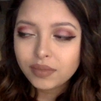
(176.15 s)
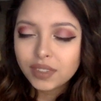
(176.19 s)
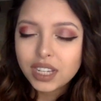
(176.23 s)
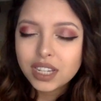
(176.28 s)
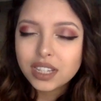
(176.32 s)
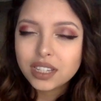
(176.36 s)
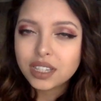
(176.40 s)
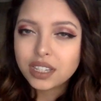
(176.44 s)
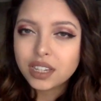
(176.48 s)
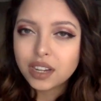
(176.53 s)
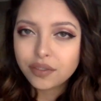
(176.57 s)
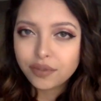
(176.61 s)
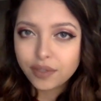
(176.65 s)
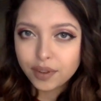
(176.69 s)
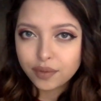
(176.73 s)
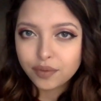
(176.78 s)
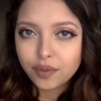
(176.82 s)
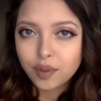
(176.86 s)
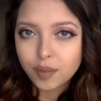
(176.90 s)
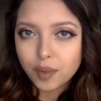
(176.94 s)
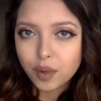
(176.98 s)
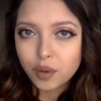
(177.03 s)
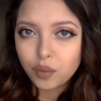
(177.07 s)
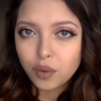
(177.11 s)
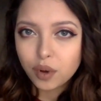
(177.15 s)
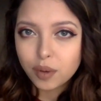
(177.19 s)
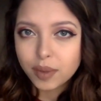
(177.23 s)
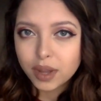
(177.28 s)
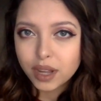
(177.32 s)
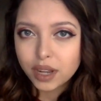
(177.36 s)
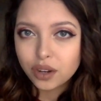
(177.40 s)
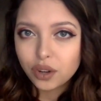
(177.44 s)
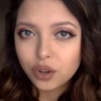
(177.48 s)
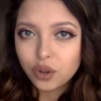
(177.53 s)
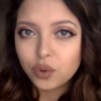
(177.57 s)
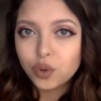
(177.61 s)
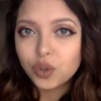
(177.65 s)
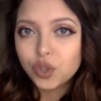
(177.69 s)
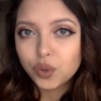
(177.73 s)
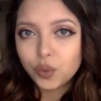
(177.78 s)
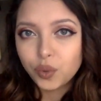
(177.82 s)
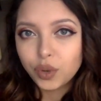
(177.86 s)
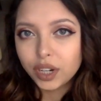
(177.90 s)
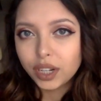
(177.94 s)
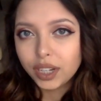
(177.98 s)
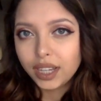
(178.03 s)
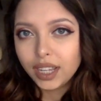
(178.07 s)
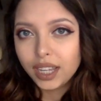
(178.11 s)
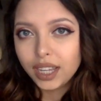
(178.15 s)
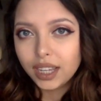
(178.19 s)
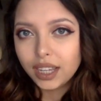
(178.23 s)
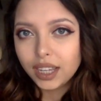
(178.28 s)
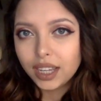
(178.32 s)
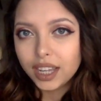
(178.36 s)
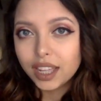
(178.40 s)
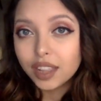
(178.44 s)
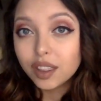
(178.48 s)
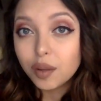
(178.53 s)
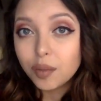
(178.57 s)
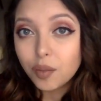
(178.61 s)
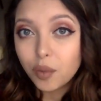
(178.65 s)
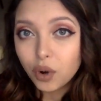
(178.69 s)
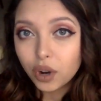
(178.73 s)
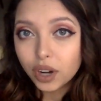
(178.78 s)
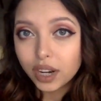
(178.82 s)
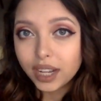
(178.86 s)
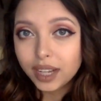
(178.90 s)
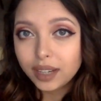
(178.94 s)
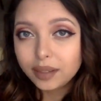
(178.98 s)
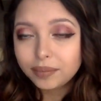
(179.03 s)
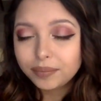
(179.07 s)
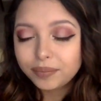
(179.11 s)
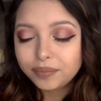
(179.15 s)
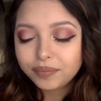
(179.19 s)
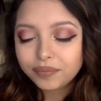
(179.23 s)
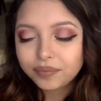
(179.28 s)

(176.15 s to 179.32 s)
is different from the woman who was working in the morning.